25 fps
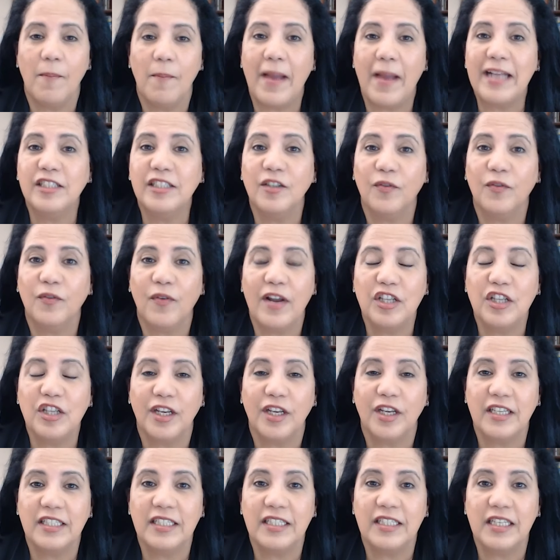master
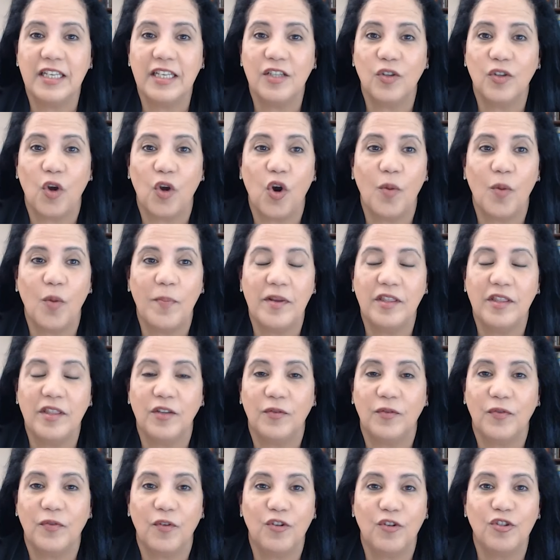franchisees open
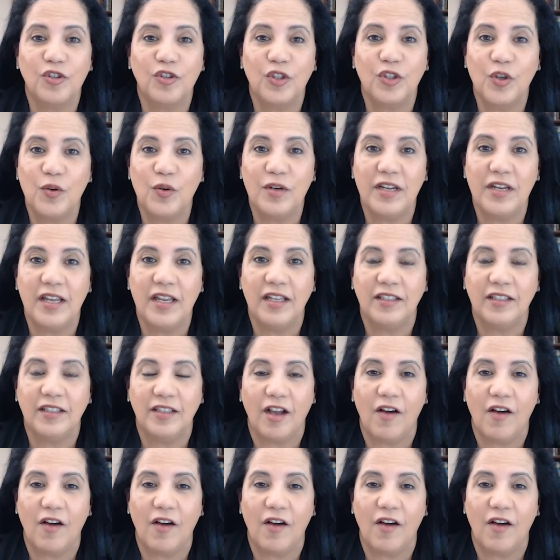the first unit